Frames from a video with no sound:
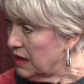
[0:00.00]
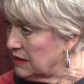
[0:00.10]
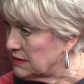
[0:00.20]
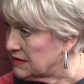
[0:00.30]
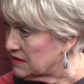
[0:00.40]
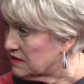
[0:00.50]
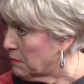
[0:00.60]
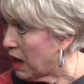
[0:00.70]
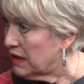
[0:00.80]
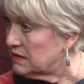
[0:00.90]
He
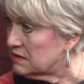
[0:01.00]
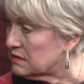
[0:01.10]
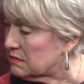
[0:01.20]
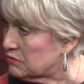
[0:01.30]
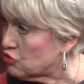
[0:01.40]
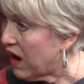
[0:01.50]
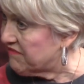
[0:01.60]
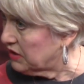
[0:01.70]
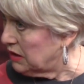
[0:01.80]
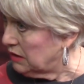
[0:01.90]
systemized
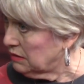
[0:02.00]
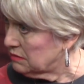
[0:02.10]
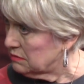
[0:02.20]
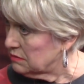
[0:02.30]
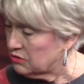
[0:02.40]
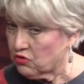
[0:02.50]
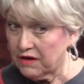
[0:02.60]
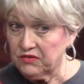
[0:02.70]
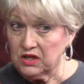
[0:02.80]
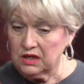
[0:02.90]
trafficking, the
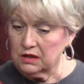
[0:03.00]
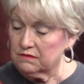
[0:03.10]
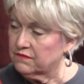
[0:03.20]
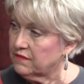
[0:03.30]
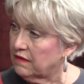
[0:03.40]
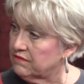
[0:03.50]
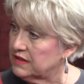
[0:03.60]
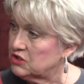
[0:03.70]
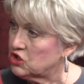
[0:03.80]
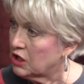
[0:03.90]
trafficking of
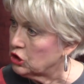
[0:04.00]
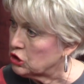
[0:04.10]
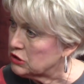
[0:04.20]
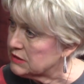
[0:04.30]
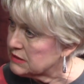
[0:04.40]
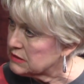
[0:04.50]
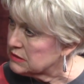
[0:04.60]
these young girls.